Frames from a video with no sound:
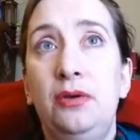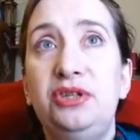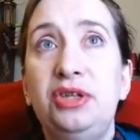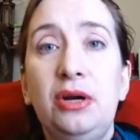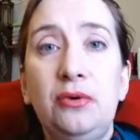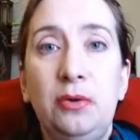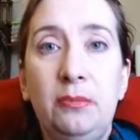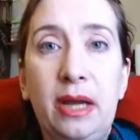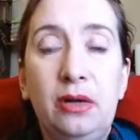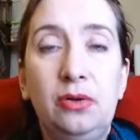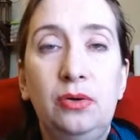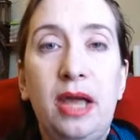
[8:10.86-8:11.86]
general
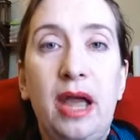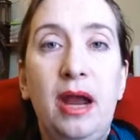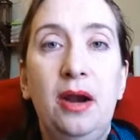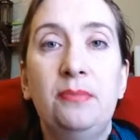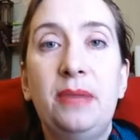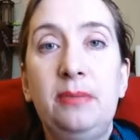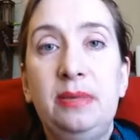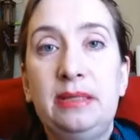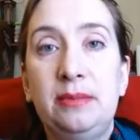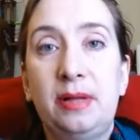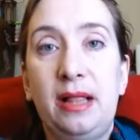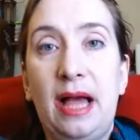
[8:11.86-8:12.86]
medical care, maybe
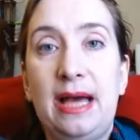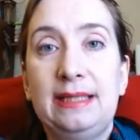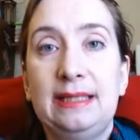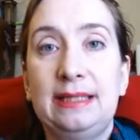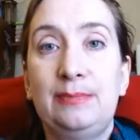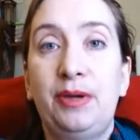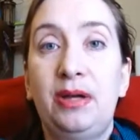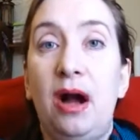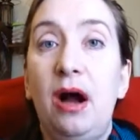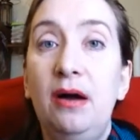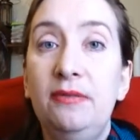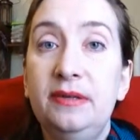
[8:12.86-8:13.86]
some glasses, but
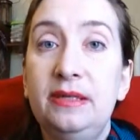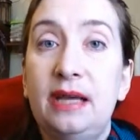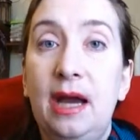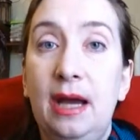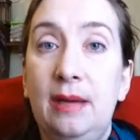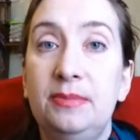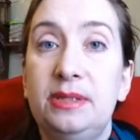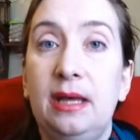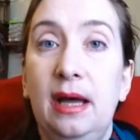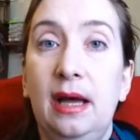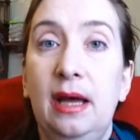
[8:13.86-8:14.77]
oftentimes